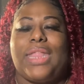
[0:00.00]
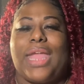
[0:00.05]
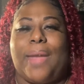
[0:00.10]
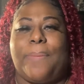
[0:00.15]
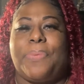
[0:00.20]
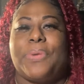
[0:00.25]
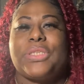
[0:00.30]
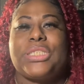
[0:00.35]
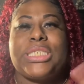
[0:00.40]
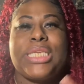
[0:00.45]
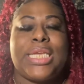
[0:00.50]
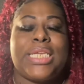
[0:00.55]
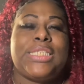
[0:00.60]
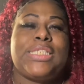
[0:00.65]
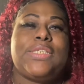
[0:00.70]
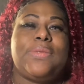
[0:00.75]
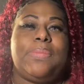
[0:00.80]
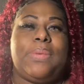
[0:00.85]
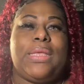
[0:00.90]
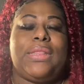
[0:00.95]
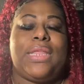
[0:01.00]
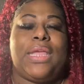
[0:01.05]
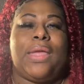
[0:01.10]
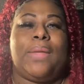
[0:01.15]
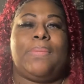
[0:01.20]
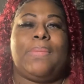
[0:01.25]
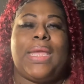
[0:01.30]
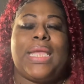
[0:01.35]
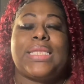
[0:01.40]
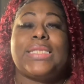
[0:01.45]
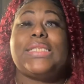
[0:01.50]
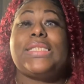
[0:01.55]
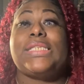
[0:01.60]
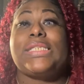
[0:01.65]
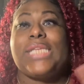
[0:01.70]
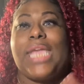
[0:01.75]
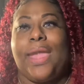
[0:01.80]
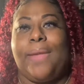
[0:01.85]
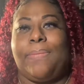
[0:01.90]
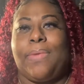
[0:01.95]
that pretend to be them and
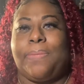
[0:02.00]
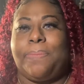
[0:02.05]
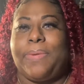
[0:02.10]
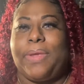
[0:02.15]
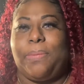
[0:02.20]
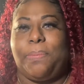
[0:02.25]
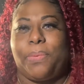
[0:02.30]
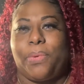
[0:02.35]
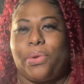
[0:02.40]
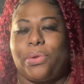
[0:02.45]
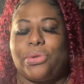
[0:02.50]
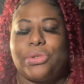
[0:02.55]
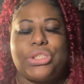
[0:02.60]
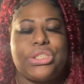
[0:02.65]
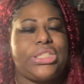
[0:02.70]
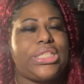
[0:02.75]
scamming people.